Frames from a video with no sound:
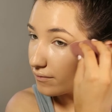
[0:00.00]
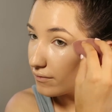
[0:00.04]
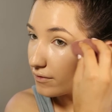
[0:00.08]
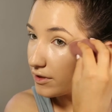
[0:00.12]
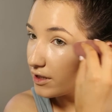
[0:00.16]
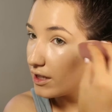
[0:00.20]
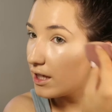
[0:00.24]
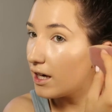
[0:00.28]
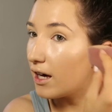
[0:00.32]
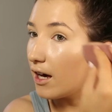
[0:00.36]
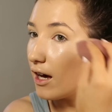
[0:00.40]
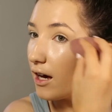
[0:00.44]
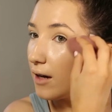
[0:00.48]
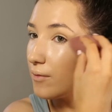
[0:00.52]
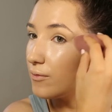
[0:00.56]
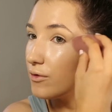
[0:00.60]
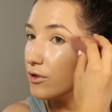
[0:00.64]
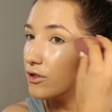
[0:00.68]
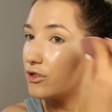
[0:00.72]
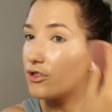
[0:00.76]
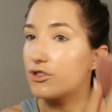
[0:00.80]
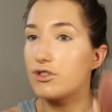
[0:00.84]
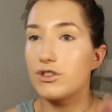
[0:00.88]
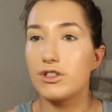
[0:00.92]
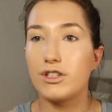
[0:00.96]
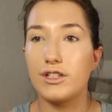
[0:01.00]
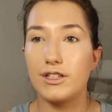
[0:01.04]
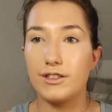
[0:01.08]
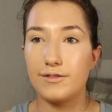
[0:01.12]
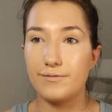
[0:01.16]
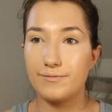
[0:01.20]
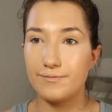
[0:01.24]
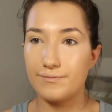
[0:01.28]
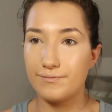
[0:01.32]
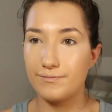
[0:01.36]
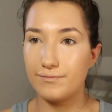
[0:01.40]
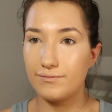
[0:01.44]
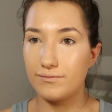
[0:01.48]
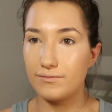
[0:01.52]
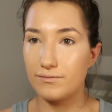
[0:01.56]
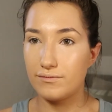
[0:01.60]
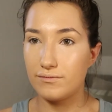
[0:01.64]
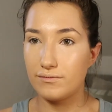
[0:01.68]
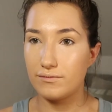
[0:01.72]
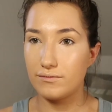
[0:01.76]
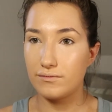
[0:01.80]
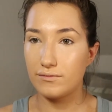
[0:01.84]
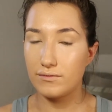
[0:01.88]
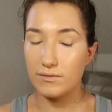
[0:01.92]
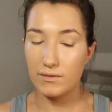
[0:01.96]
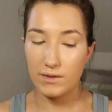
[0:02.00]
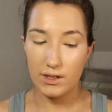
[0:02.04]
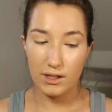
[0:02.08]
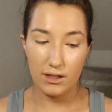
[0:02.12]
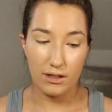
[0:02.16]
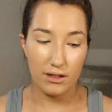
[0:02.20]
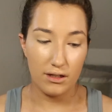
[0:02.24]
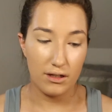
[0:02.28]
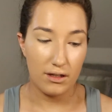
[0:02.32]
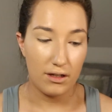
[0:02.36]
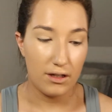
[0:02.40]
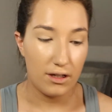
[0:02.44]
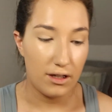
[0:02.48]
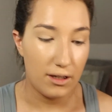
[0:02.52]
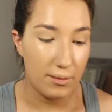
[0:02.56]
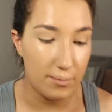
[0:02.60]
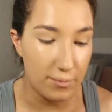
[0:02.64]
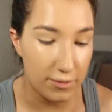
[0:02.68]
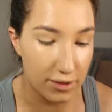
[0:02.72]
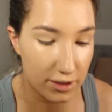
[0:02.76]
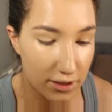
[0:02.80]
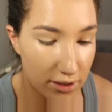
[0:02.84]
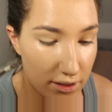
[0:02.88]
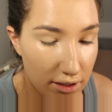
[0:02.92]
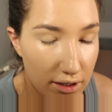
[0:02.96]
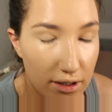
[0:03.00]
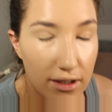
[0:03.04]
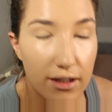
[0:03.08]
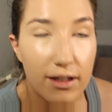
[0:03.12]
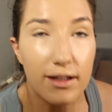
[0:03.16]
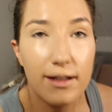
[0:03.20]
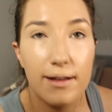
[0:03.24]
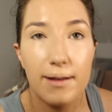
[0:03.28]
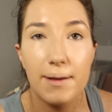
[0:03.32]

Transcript: Yeah, I'm not sure. I'm just gonna,